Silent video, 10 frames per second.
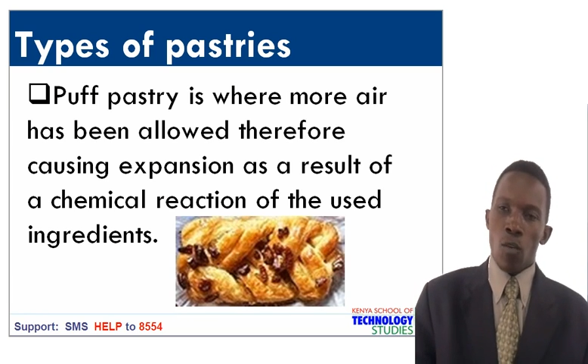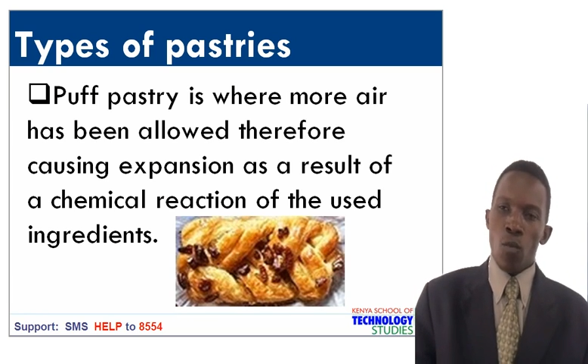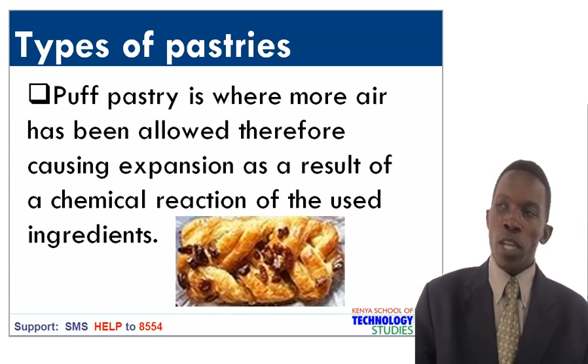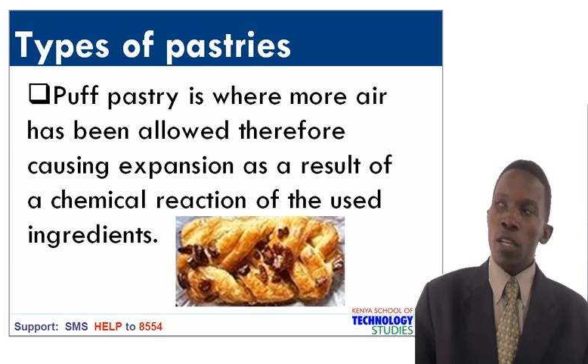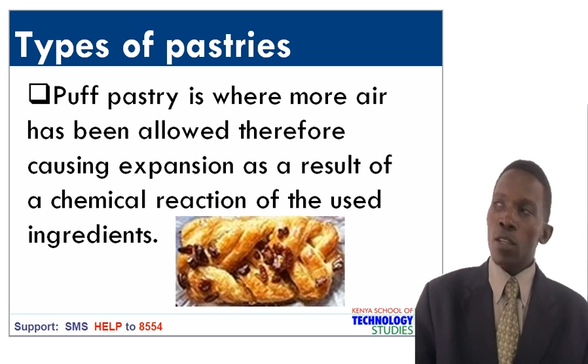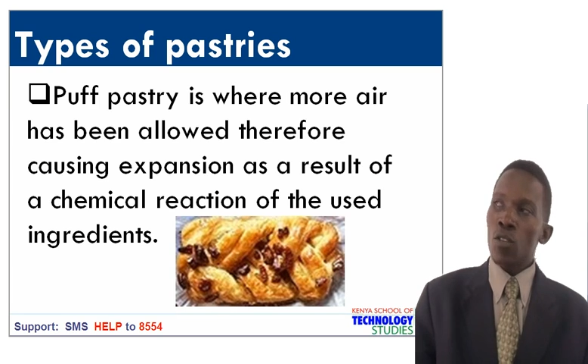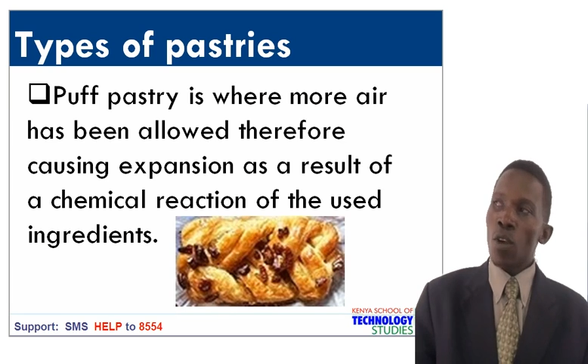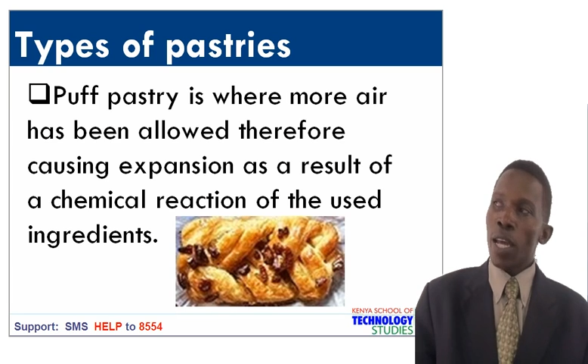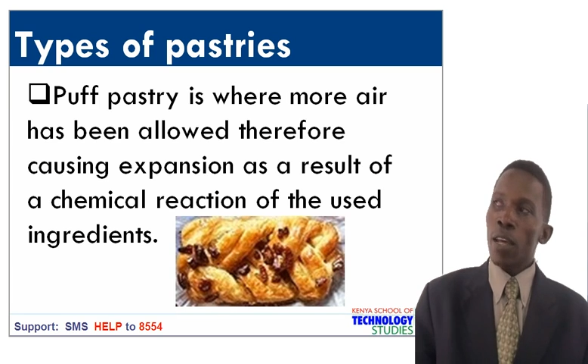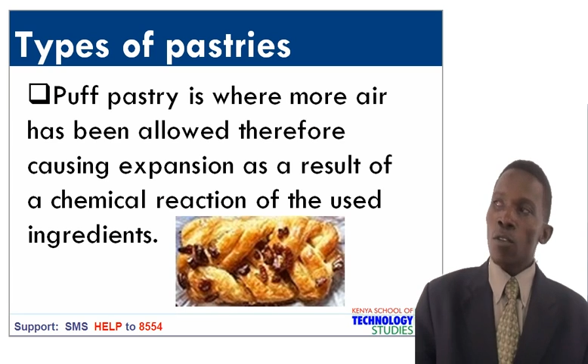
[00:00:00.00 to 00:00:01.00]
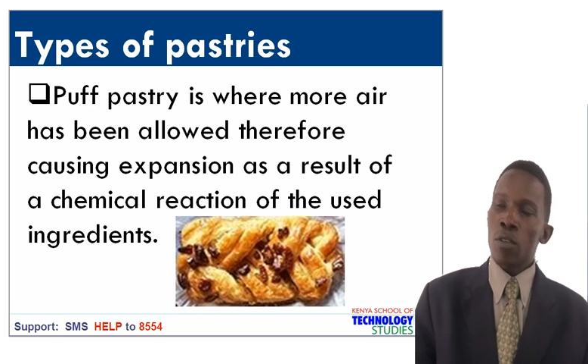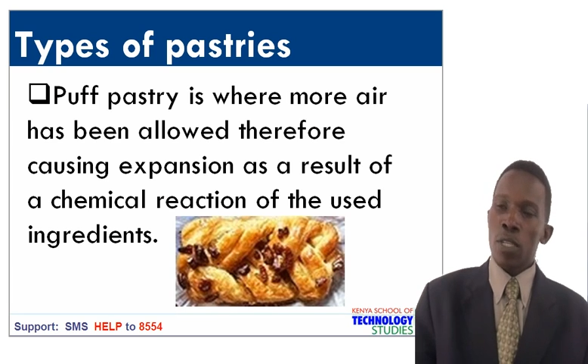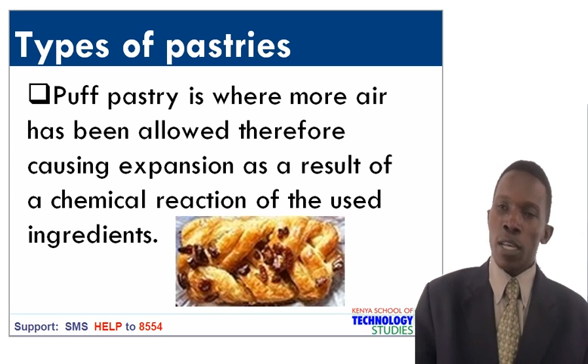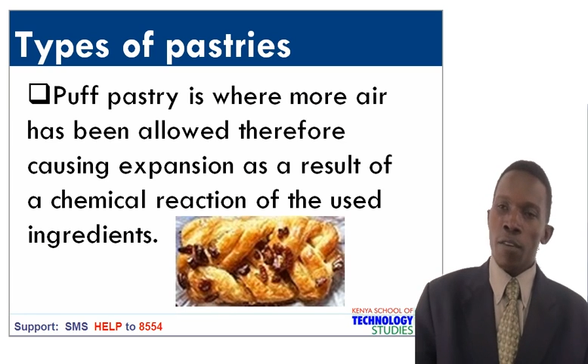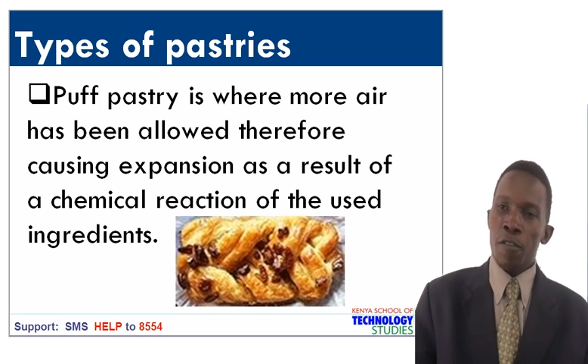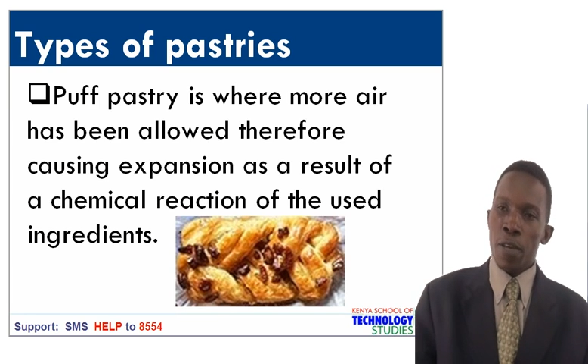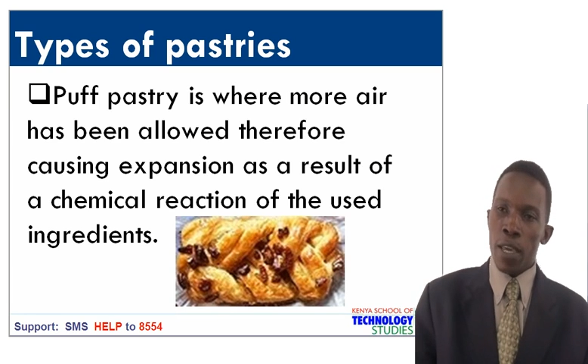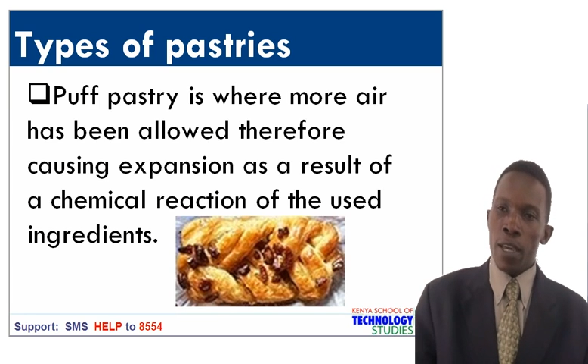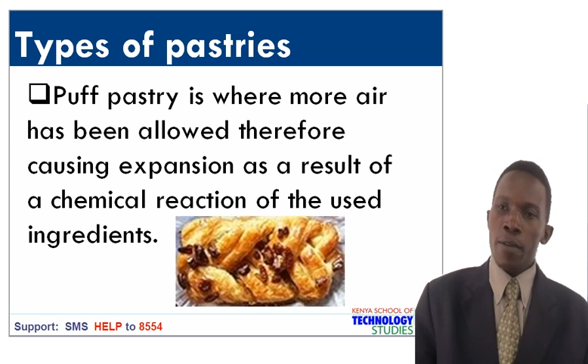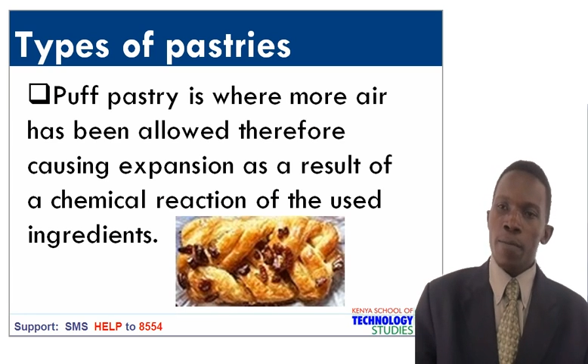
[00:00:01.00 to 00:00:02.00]
When you allow enough
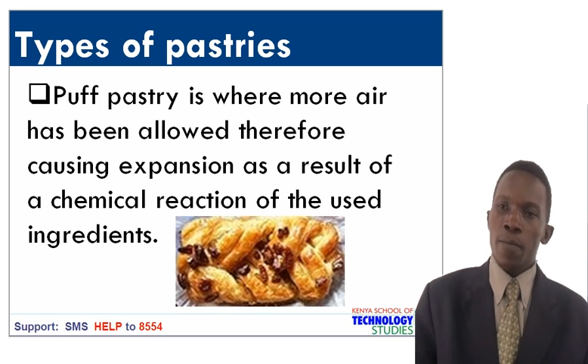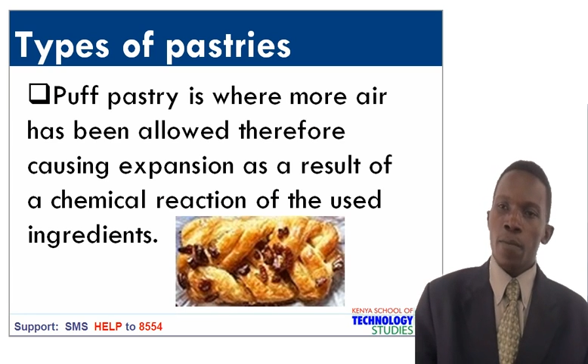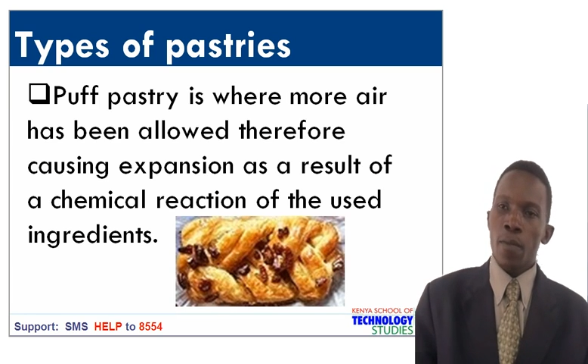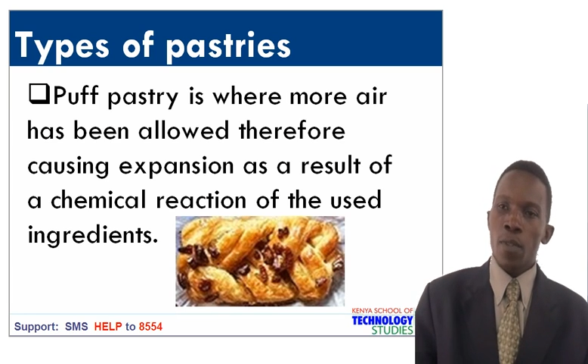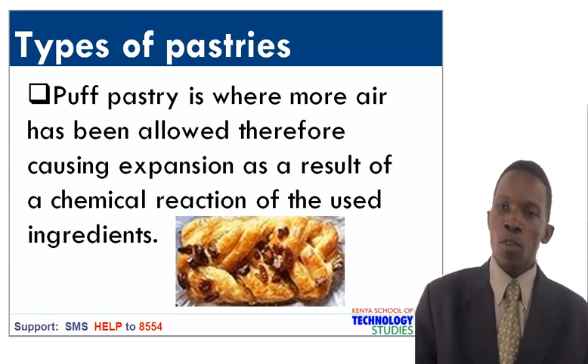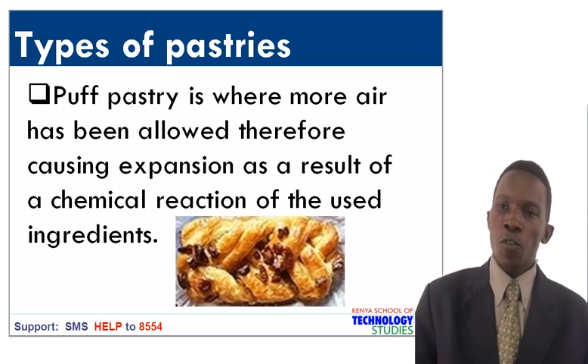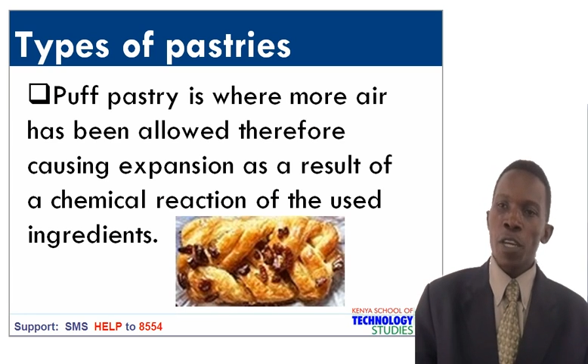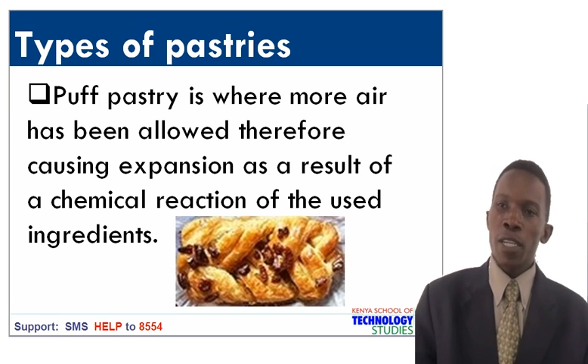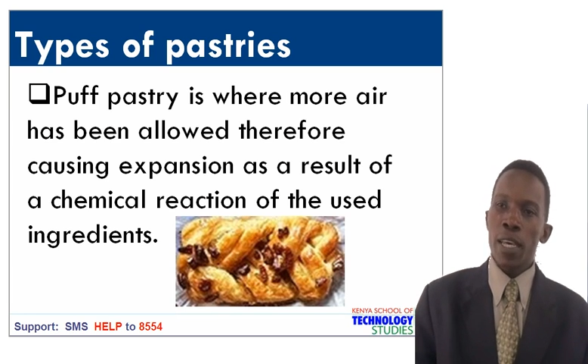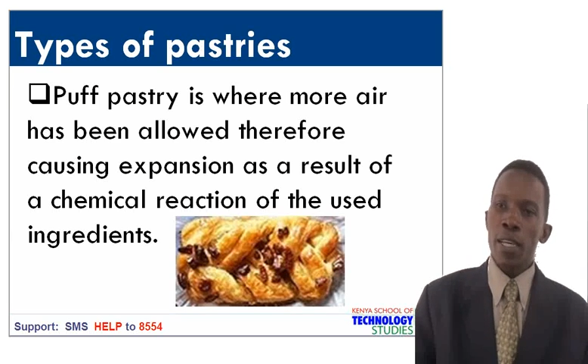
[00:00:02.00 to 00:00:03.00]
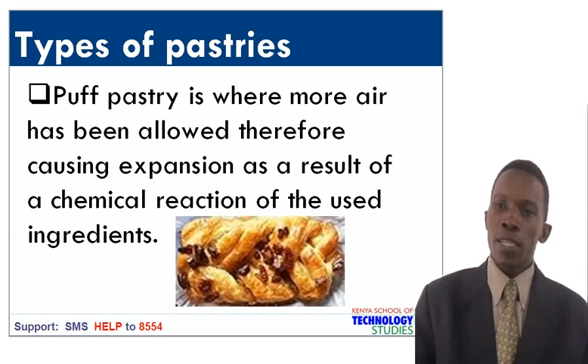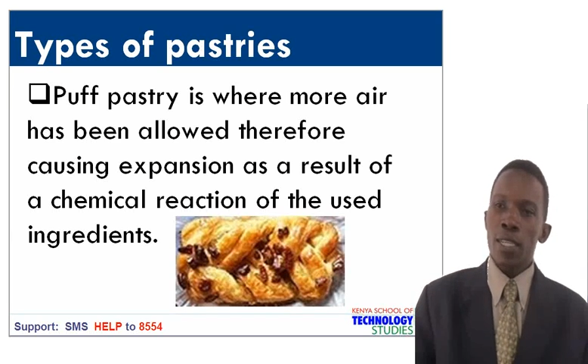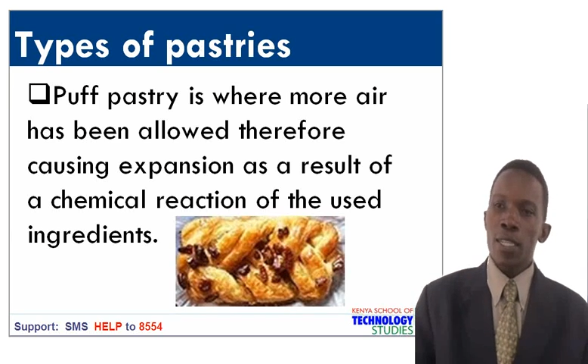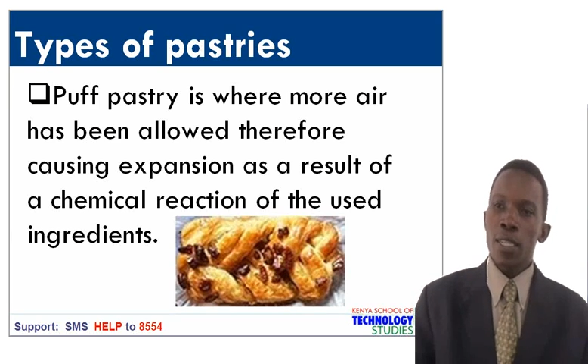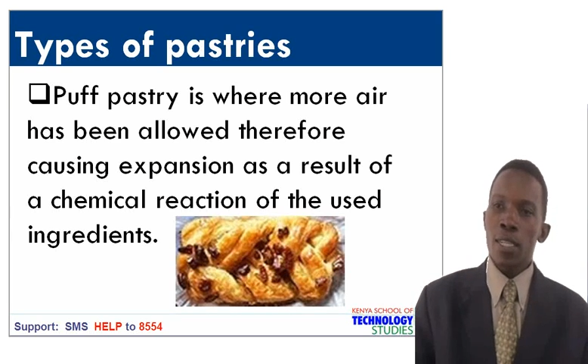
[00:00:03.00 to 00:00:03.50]
air, you find that